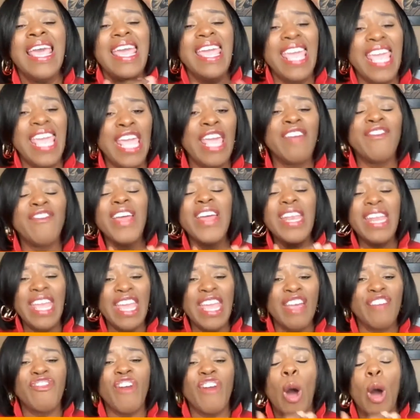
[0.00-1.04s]
Even
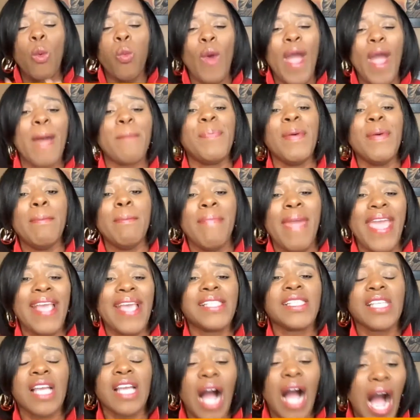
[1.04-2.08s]
if a weapon
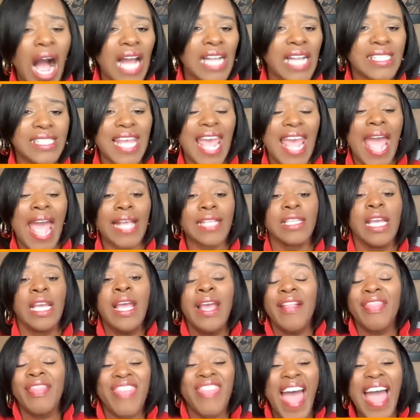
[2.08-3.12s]
makes contact,
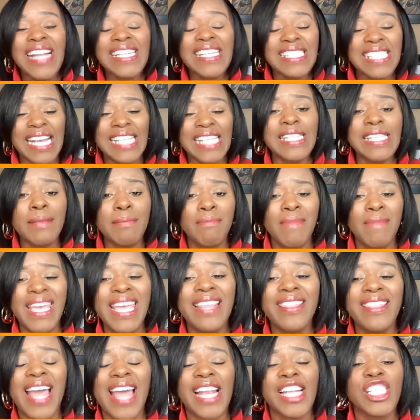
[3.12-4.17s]
that doesn't
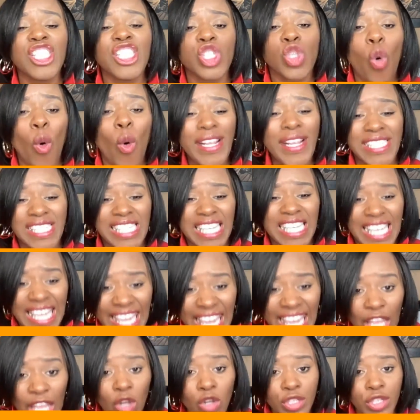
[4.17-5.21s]
mean that it's going to
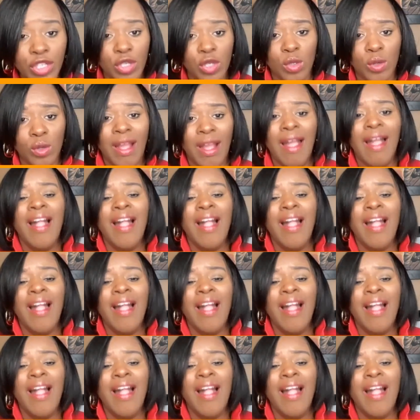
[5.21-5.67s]
kill you.